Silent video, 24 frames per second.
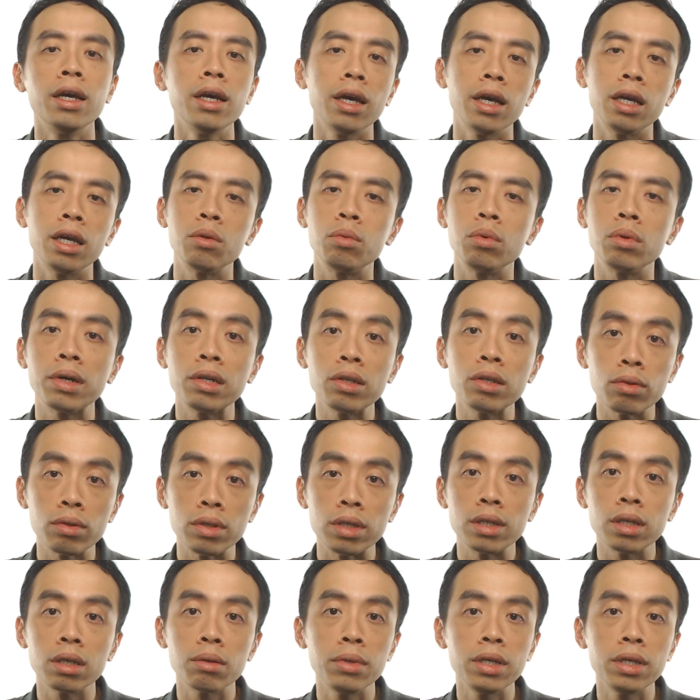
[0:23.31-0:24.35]
and we want to
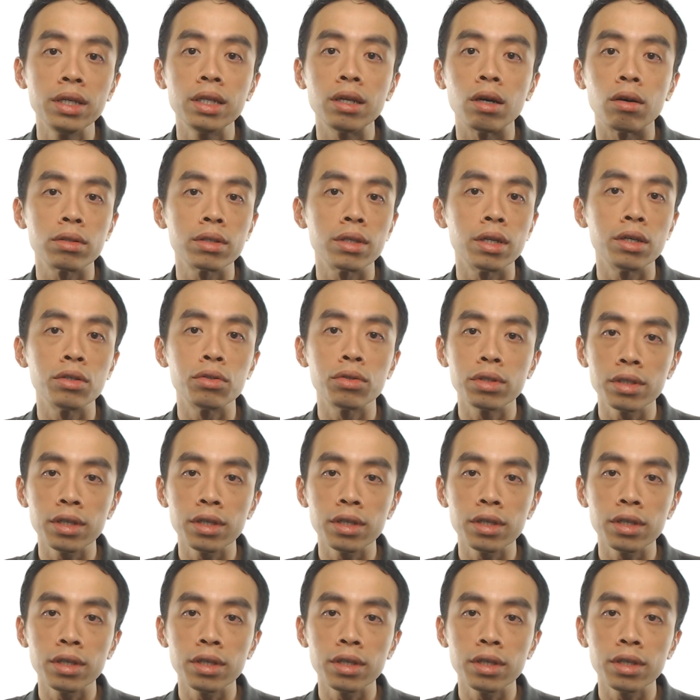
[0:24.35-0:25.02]
determine the oxidation